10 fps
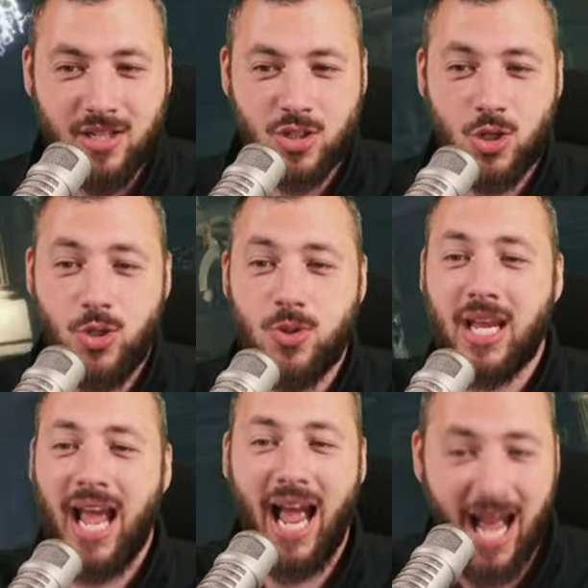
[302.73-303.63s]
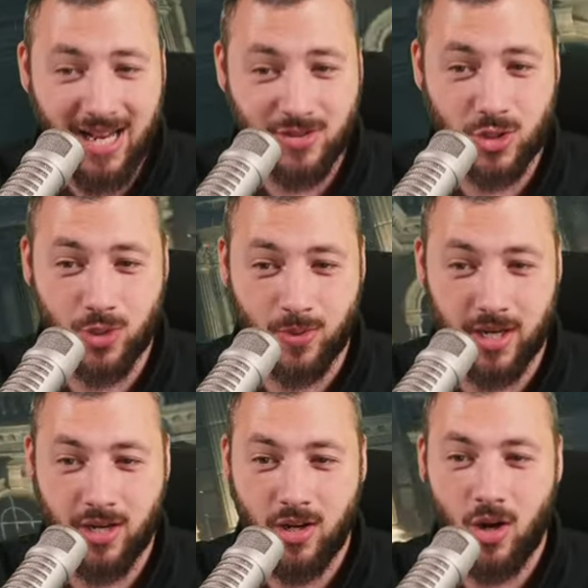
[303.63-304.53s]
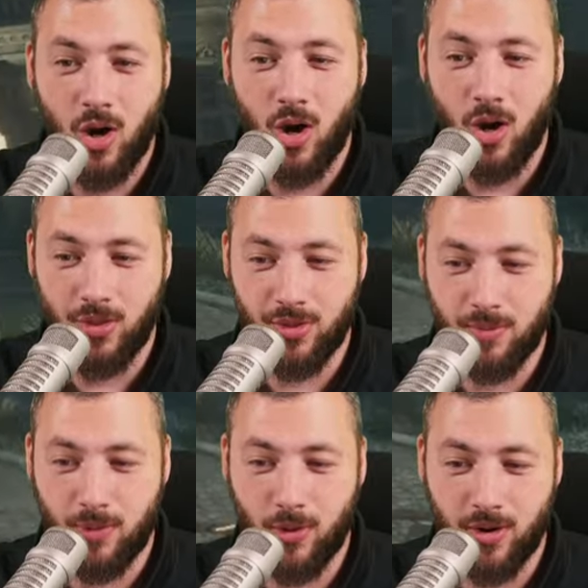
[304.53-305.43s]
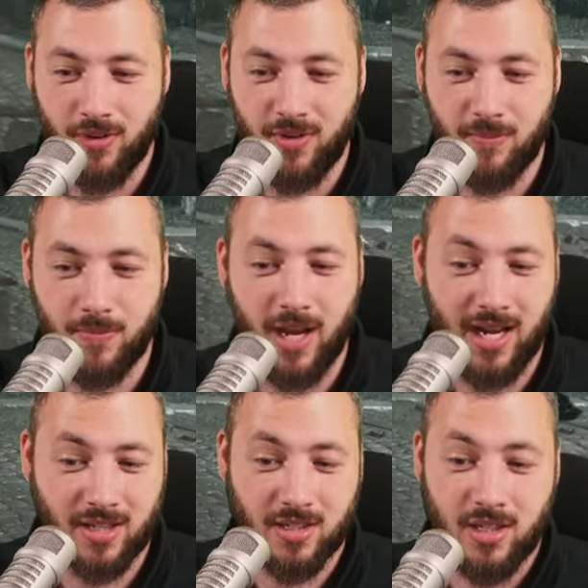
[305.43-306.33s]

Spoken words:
So you can do it on the point of impact,